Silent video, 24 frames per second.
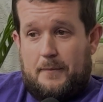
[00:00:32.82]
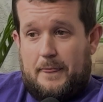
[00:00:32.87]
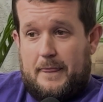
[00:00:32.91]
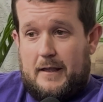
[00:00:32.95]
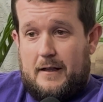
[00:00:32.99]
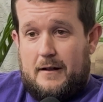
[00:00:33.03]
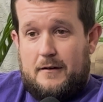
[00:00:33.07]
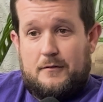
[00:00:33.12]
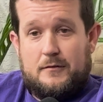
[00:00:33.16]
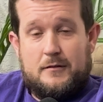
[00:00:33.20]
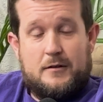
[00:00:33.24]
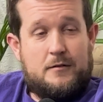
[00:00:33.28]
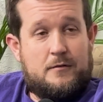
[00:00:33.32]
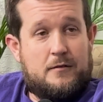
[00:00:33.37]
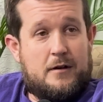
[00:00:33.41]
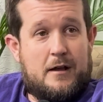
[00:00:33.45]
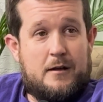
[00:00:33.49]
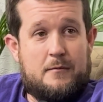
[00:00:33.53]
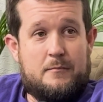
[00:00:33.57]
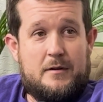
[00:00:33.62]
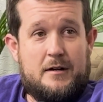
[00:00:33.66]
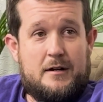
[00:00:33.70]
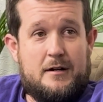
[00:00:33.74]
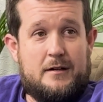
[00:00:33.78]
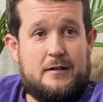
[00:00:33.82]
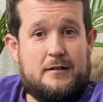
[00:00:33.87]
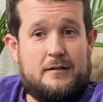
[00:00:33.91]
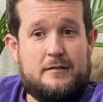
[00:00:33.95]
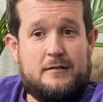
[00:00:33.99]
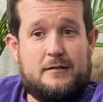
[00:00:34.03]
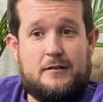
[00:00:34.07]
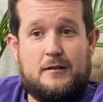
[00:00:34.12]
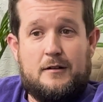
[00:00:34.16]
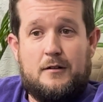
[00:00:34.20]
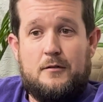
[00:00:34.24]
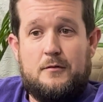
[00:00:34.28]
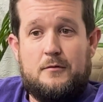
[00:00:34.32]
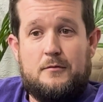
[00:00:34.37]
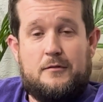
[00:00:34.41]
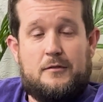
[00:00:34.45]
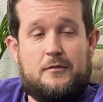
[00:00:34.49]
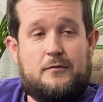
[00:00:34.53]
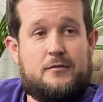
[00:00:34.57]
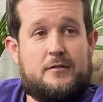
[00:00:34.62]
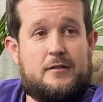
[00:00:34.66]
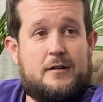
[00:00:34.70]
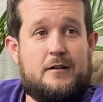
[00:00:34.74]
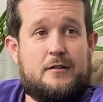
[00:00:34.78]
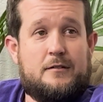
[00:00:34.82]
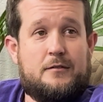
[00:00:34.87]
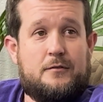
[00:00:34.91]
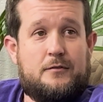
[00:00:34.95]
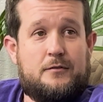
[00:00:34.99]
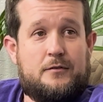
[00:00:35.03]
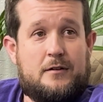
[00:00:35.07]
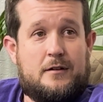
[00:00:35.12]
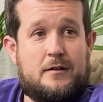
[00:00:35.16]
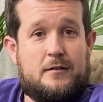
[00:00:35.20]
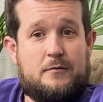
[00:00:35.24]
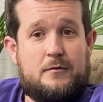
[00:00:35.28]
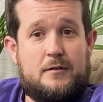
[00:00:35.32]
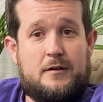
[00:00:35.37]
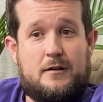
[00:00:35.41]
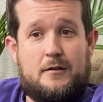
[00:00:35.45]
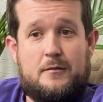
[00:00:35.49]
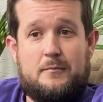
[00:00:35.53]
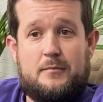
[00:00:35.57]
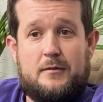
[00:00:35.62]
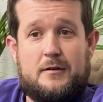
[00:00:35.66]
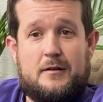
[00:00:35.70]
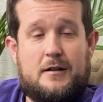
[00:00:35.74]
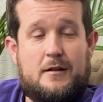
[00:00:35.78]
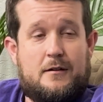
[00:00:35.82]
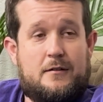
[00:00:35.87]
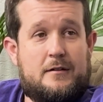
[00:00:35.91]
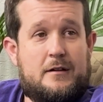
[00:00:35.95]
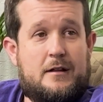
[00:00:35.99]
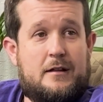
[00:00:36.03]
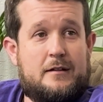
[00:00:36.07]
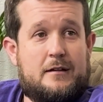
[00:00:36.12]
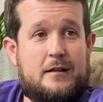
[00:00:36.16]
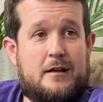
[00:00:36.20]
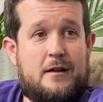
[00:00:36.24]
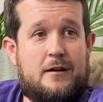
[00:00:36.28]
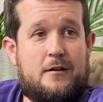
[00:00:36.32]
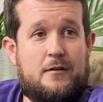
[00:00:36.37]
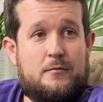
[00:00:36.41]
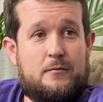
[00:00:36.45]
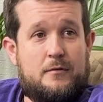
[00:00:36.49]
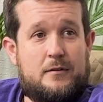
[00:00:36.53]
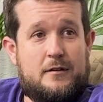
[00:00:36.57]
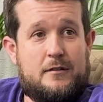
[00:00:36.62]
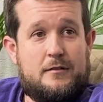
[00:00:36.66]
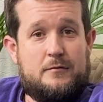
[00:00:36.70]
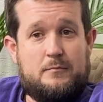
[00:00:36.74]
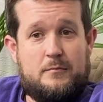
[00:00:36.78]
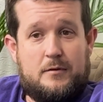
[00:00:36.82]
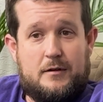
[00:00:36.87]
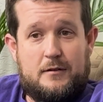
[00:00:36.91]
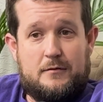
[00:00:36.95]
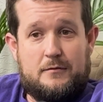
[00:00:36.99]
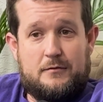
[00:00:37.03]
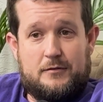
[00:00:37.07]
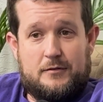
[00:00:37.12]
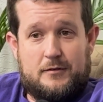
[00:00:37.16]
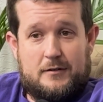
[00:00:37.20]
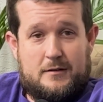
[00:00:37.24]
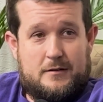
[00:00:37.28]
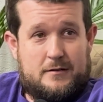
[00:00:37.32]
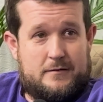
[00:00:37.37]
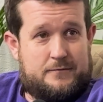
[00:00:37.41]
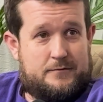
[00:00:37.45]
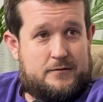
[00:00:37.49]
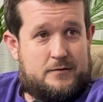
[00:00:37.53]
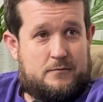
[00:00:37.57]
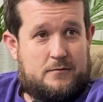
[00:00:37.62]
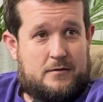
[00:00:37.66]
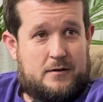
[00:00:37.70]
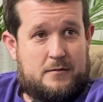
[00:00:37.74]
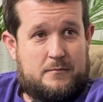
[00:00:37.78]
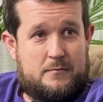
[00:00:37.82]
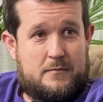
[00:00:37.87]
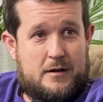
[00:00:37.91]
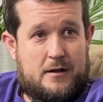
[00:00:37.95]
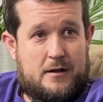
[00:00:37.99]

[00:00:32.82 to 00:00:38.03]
I don't know how many loads of shingles I went up and down that ladder with, but it was enough to wear me